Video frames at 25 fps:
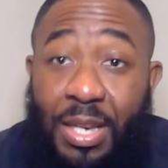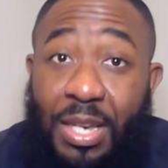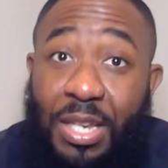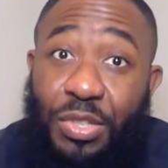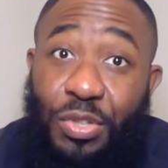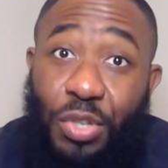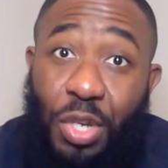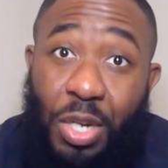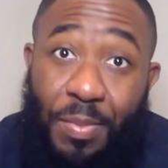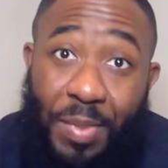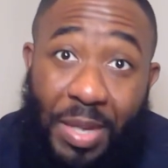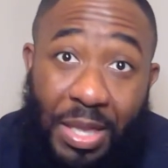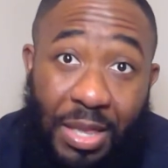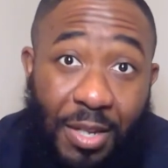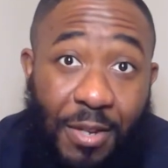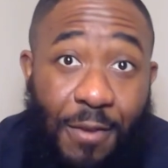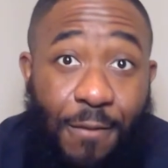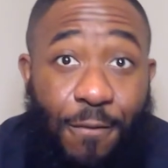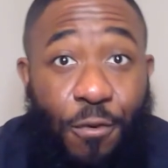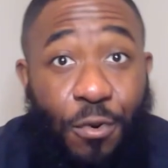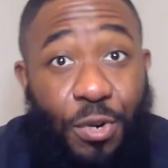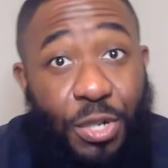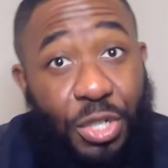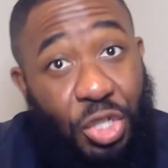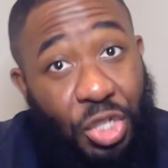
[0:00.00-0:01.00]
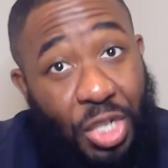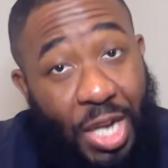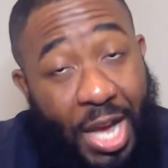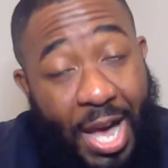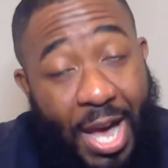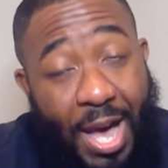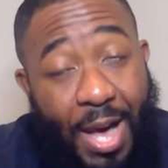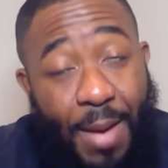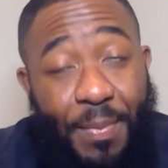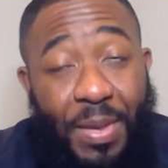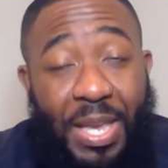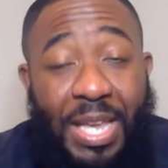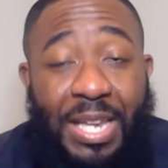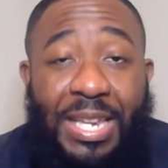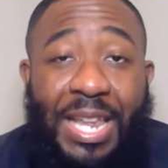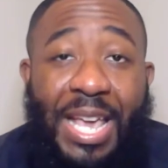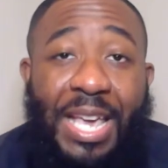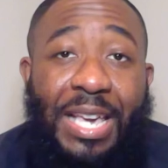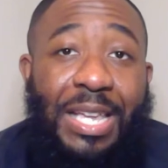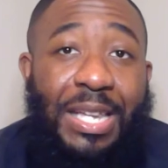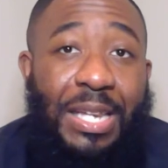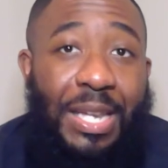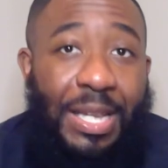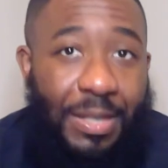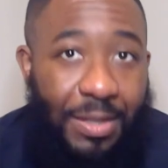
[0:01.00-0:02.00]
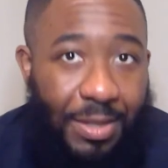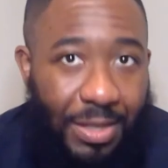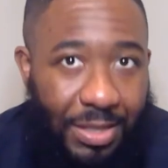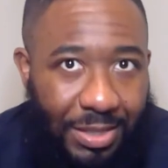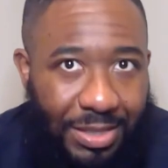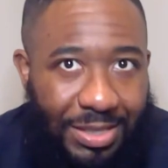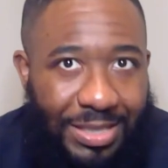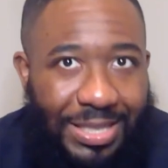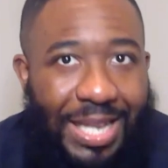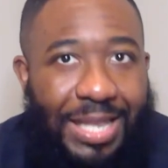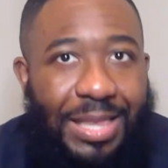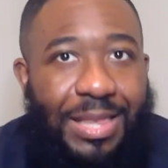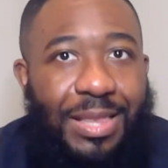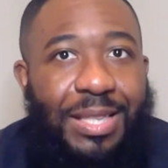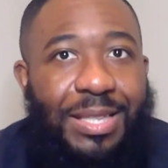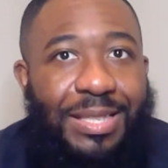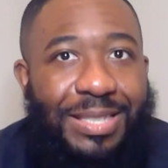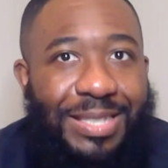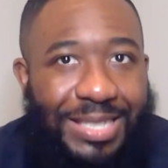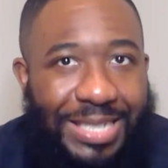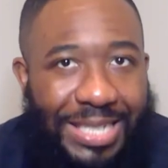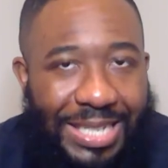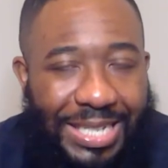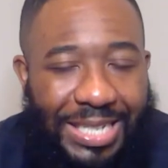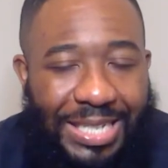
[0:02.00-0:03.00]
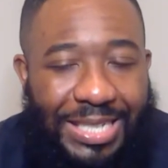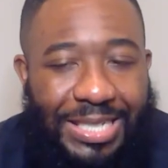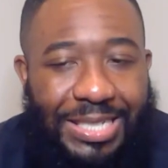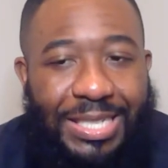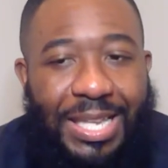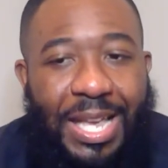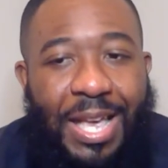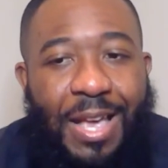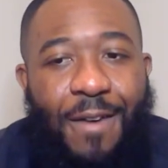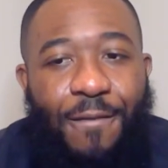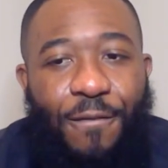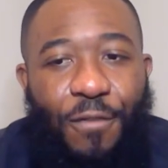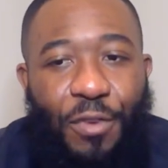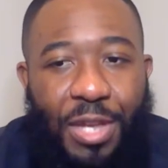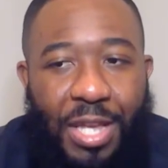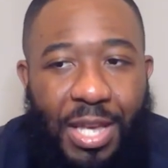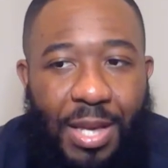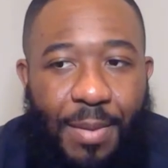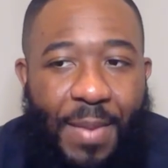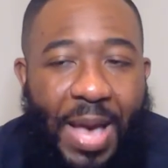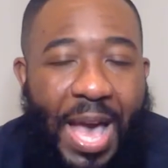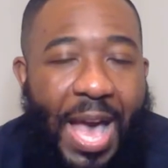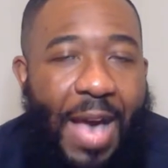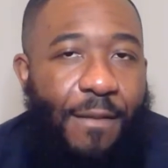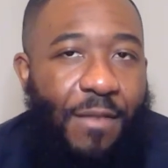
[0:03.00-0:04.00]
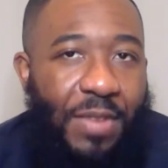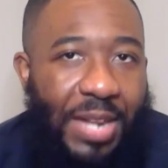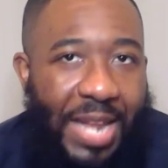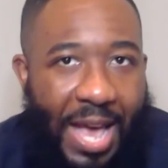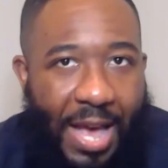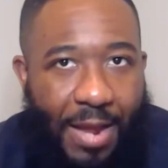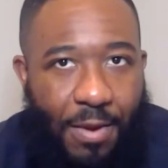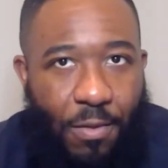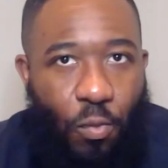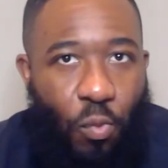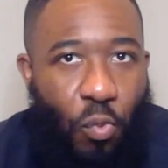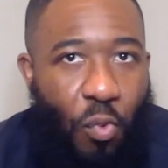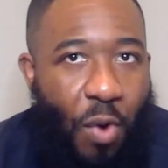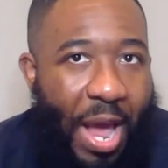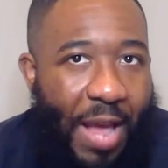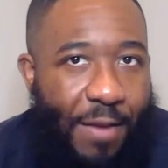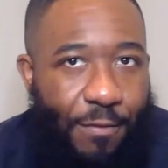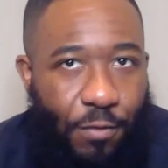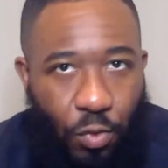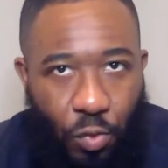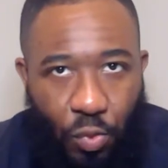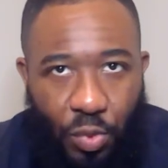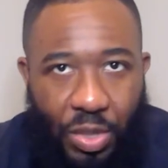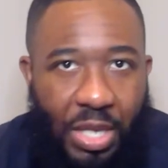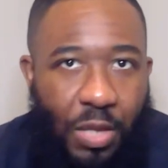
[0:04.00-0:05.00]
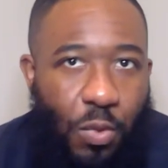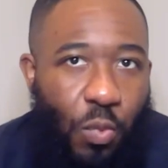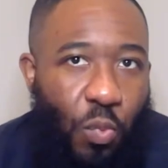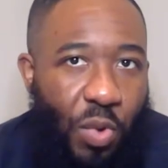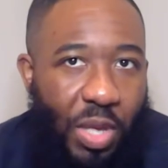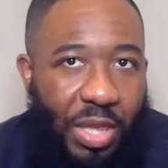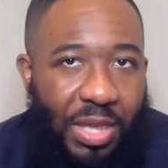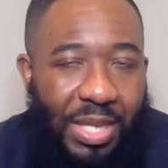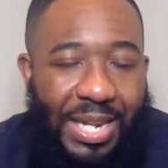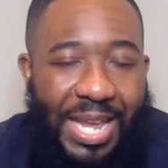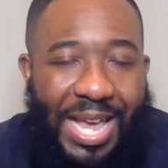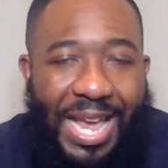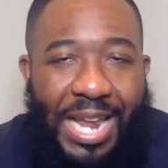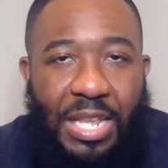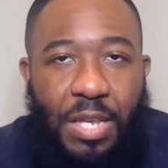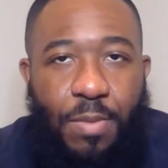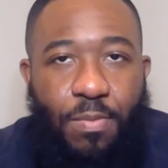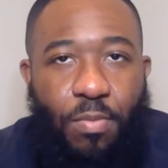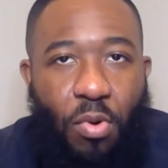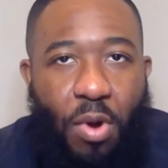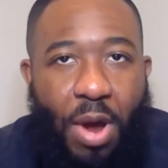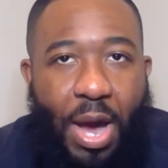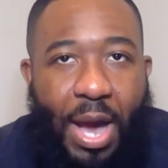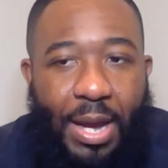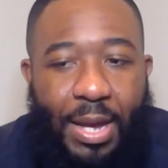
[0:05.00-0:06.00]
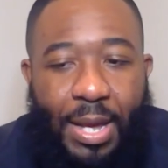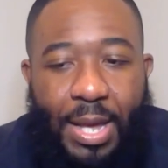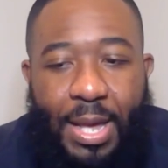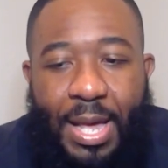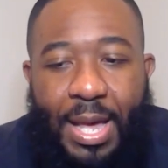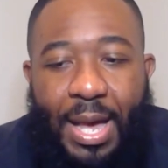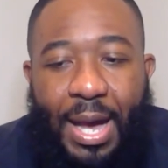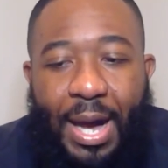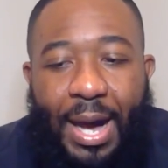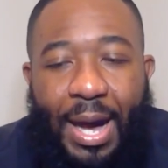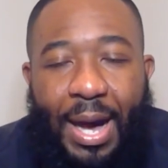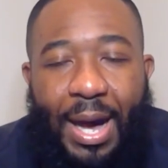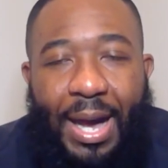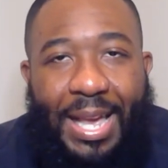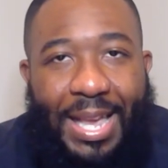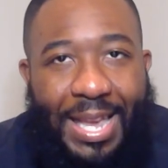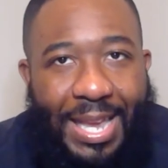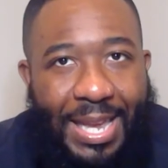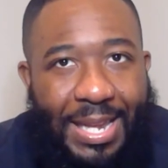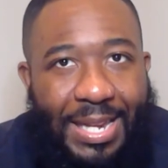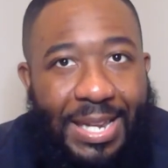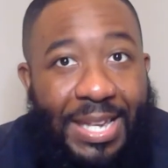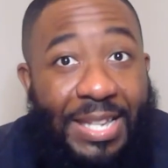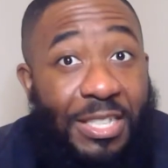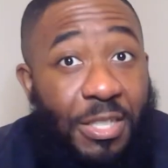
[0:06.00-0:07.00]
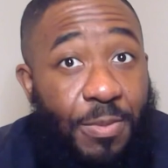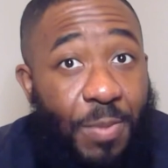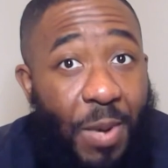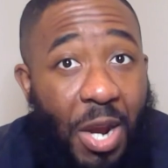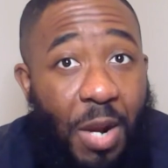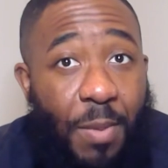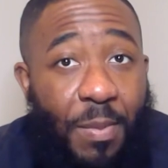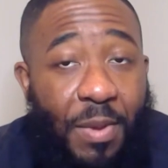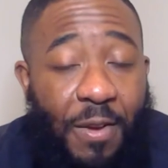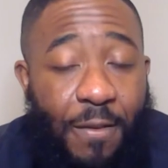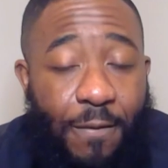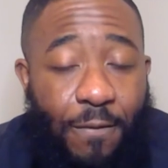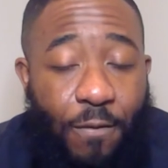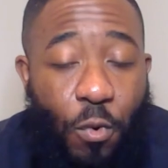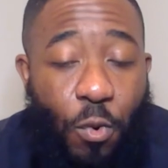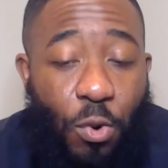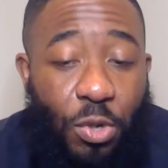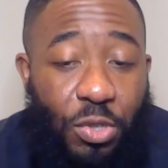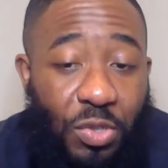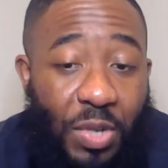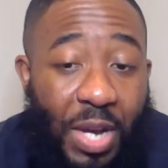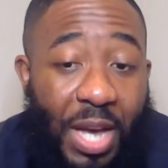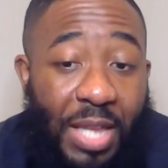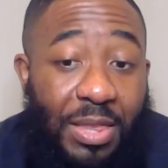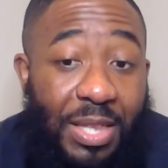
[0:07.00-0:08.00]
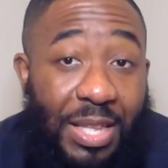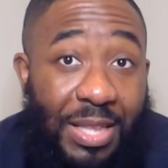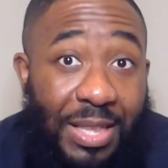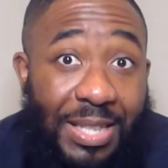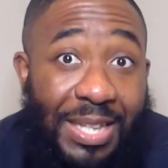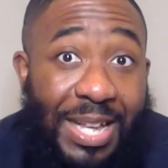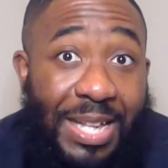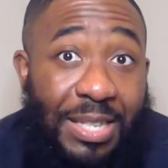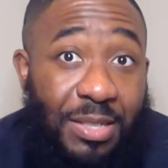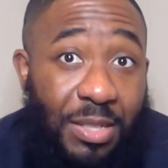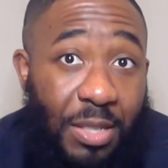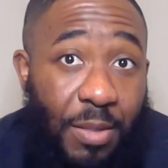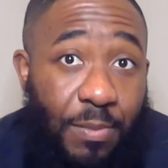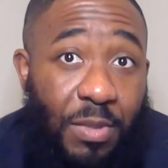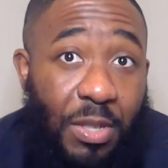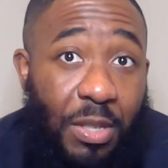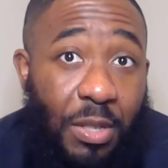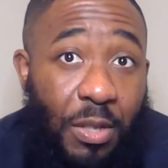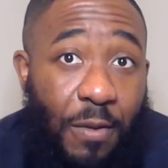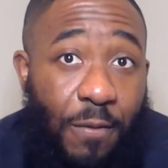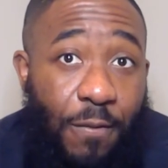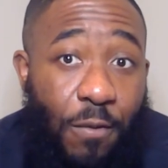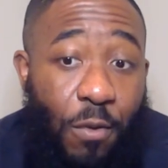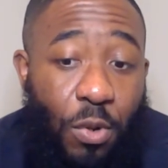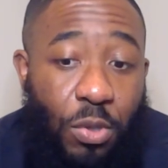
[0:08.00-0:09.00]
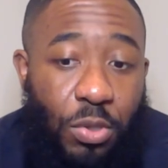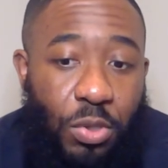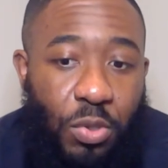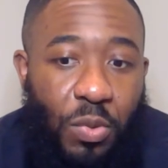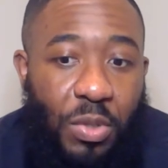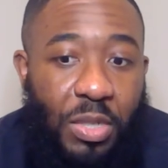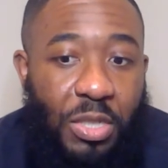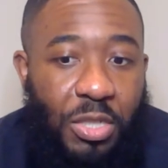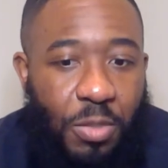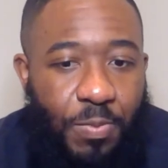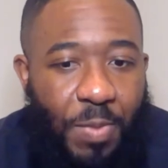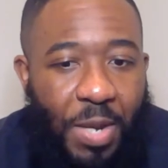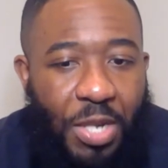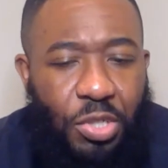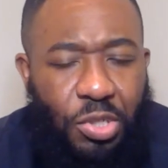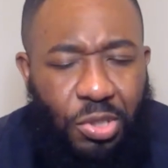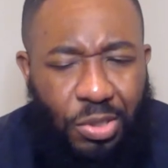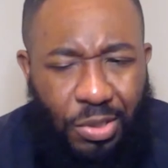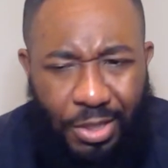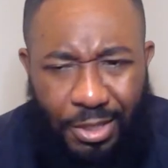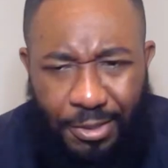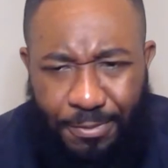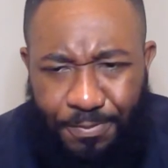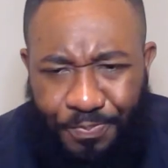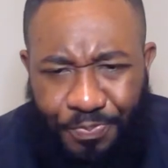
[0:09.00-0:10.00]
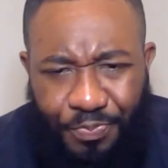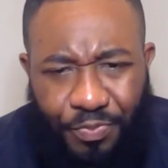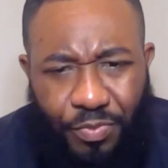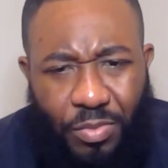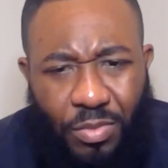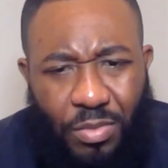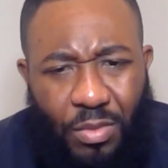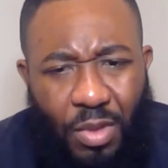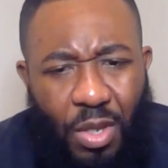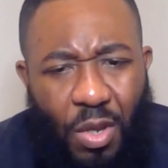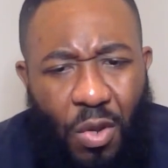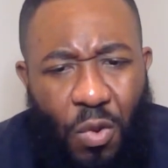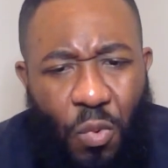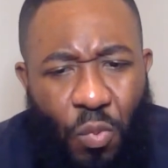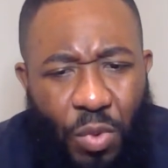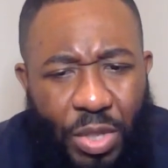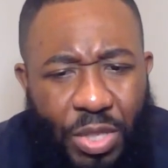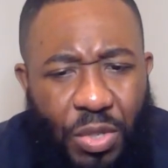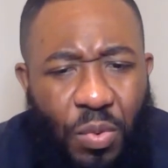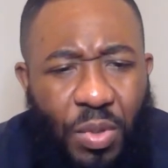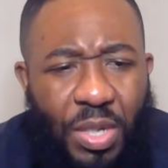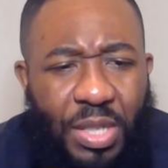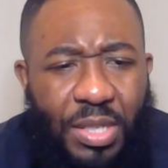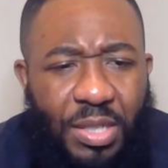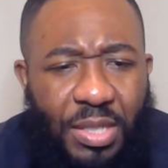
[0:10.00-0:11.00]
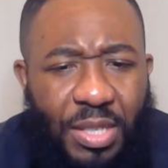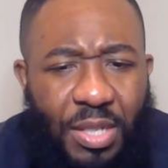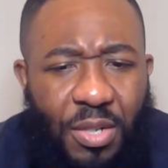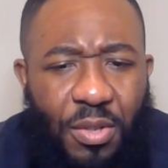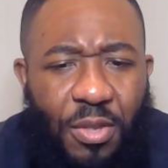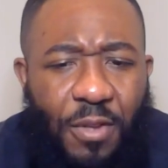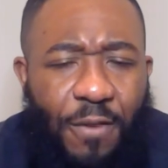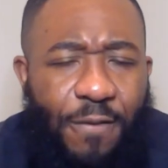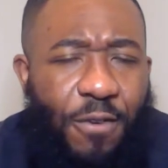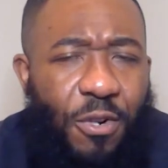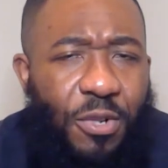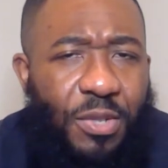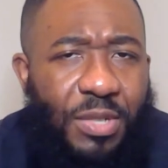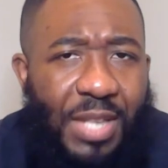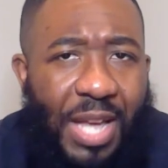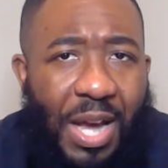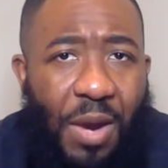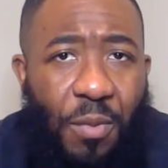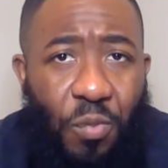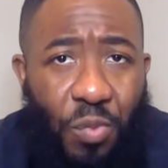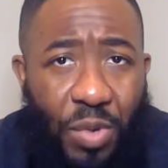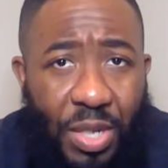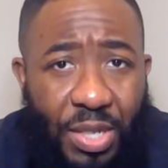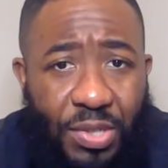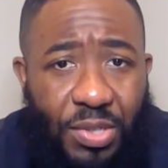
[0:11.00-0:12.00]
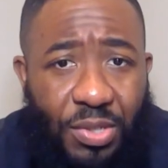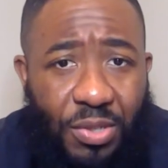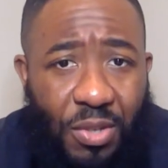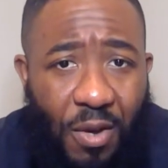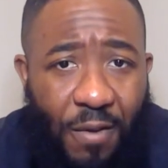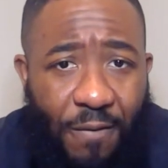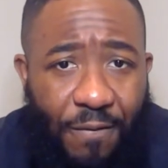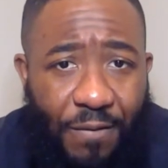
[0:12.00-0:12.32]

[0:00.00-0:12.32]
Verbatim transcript: He's going to be looking for a job, and they can set the seeds for him having that rivalry with an Eddie Brock uh, in a Spider-Man four. So I think that that's something to look forward to, and especially when you consider the first time we saw